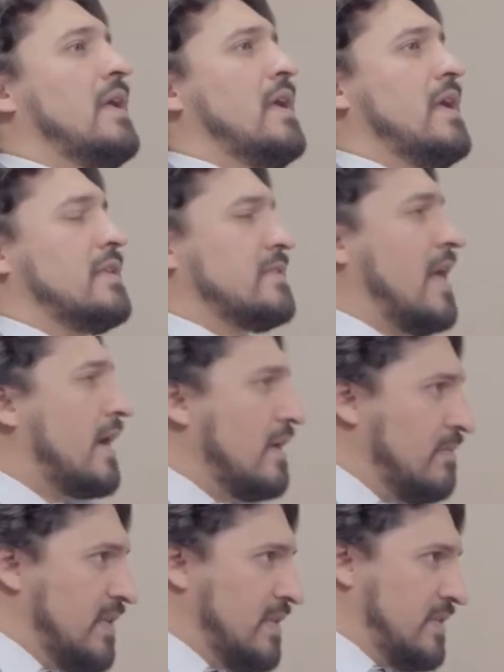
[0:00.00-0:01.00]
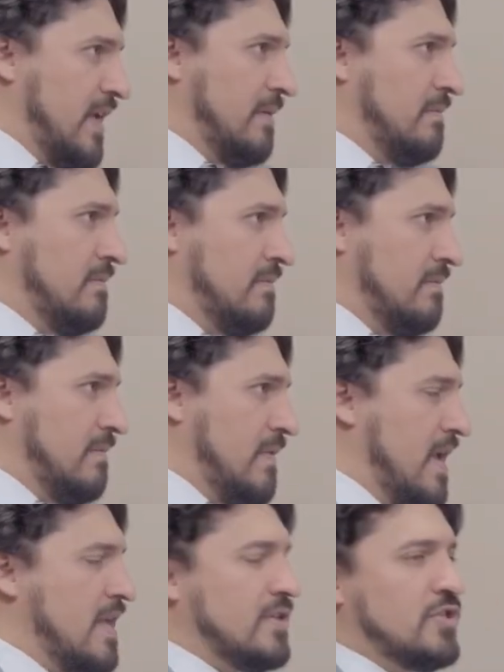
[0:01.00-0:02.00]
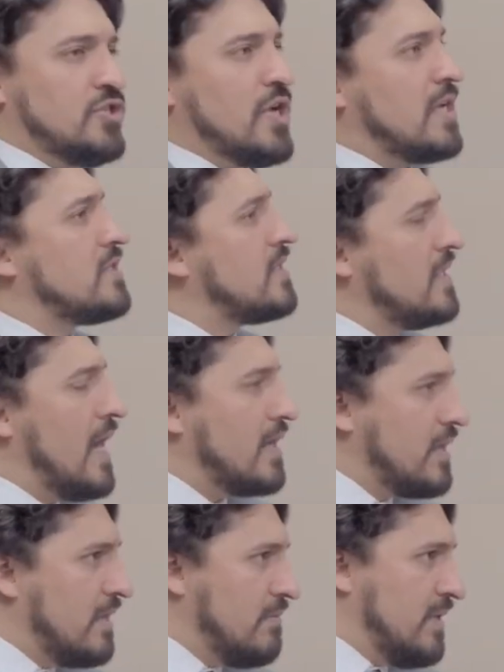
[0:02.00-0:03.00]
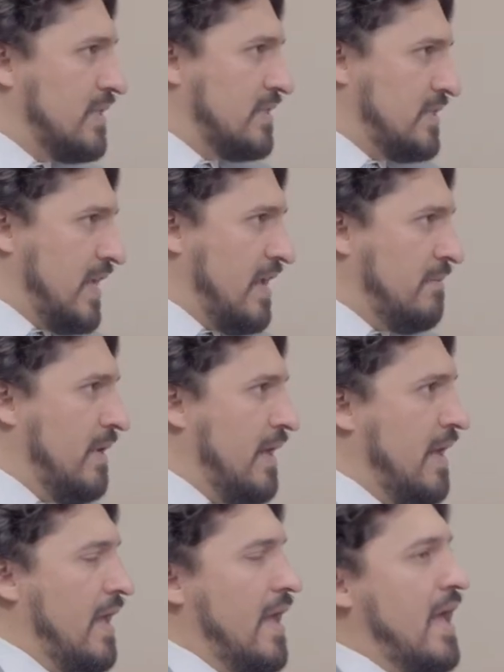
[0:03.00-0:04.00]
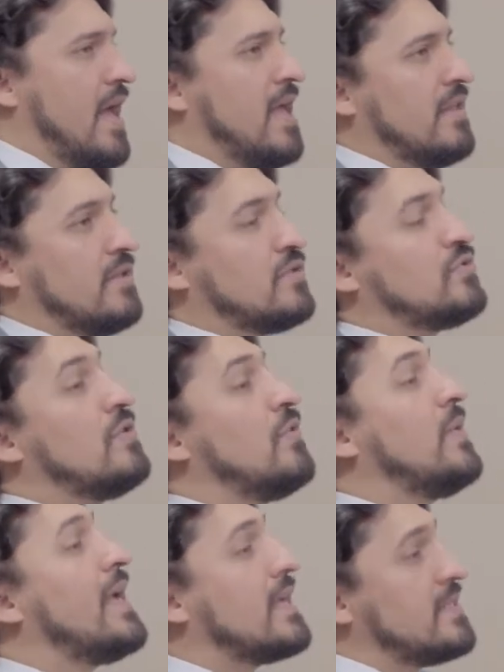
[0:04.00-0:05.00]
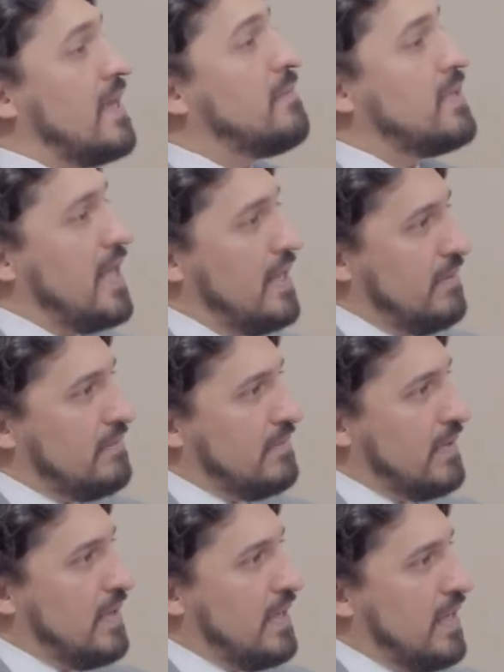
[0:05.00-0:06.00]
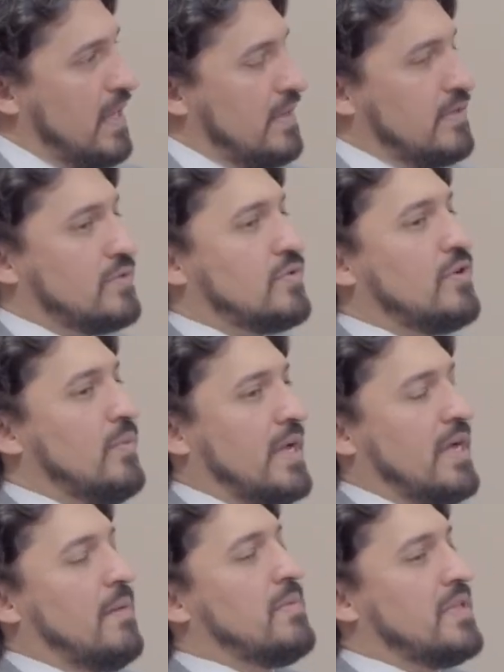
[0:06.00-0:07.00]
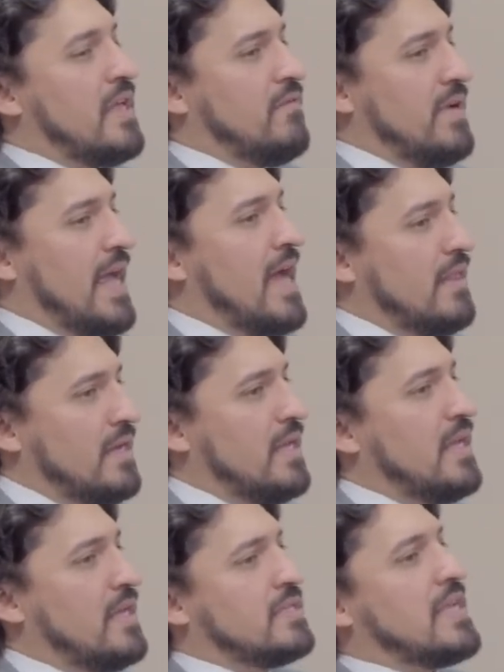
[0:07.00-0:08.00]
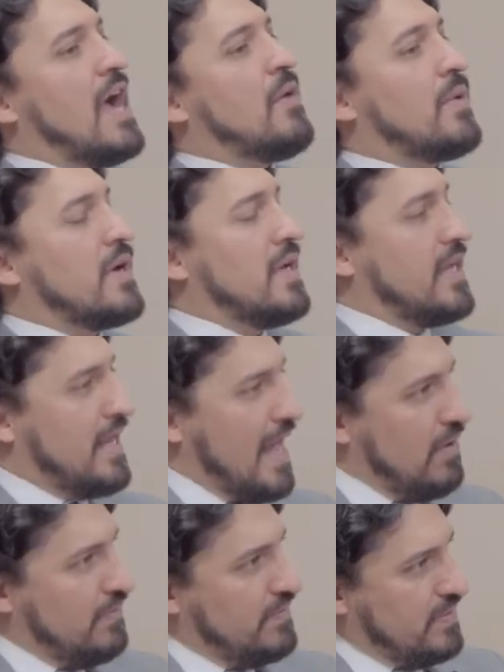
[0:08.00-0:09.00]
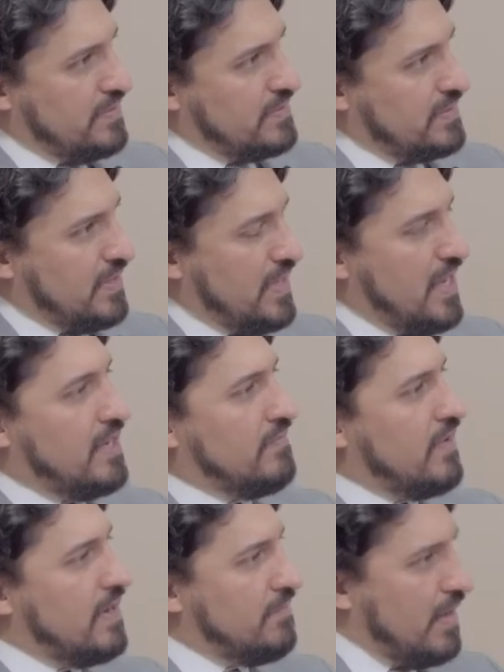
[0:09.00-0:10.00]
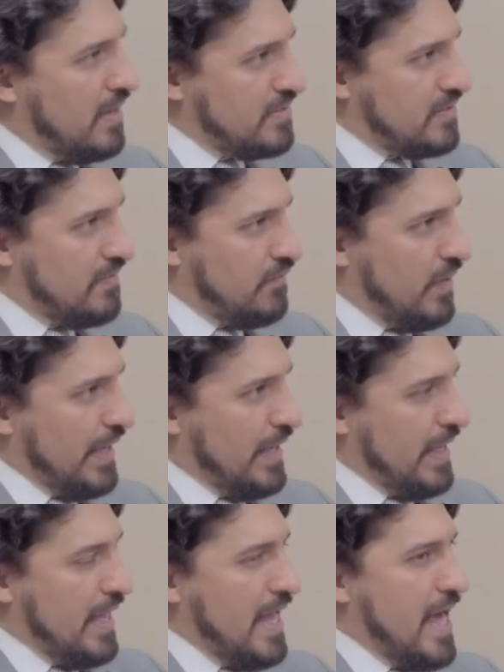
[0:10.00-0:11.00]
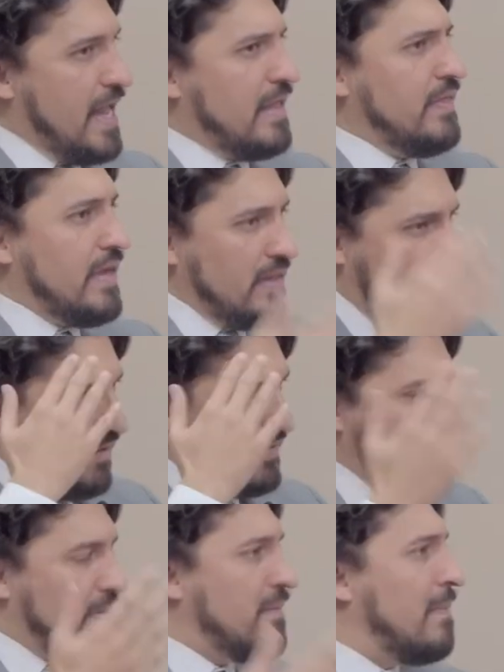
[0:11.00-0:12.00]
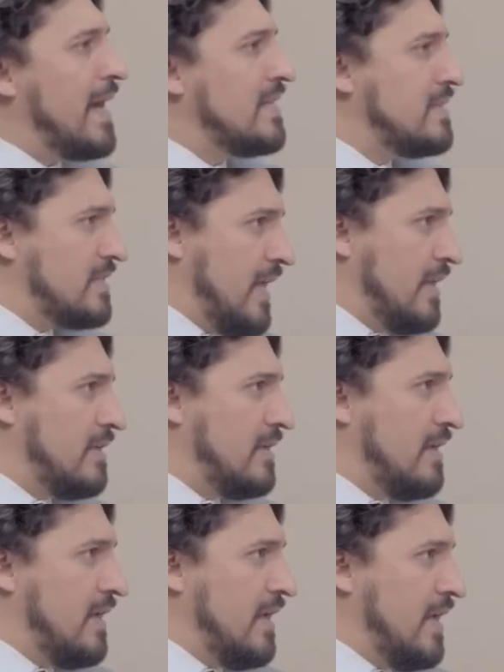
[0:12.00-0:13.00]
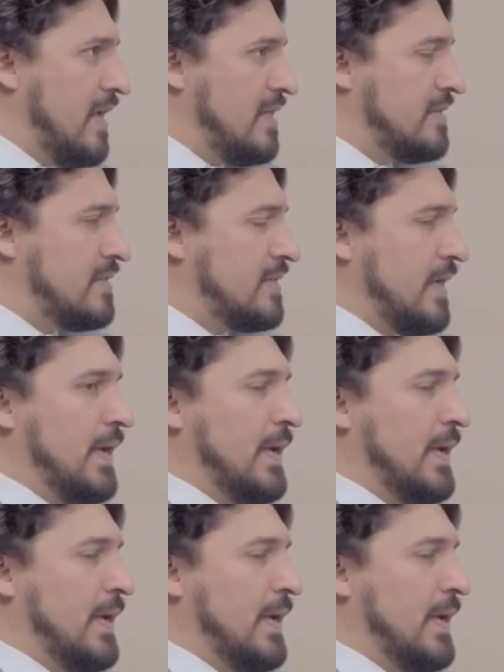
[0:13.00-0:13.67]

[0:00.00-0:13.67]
It's not going to be the same. Absolutely. it's just not going to no be way. the same. Mm. And the sooner we accept that, the sooner we come to that reality is how we're going to get out of this in a very positive way. And I think a lot of it's about mindset. It's,